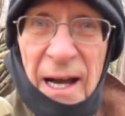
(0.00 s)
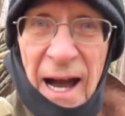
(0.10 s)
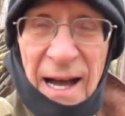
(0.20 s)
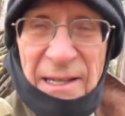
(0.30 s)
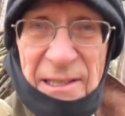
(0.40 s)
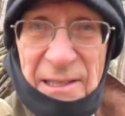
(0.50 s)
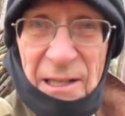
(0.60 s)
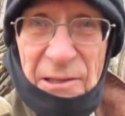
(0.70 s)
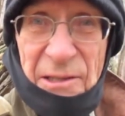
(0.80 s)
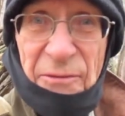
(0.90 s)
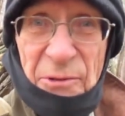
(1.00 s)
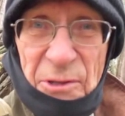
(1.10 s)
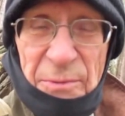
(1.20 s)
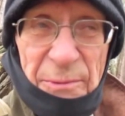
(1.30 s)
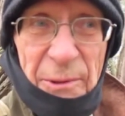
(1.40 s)
how do you tell the
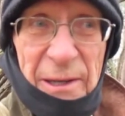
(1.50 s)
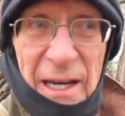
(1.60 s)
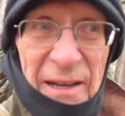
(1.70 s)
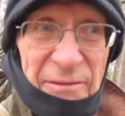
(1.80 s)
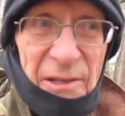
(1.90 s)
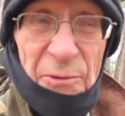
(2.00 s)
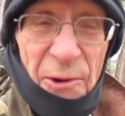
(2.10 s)
difference between left and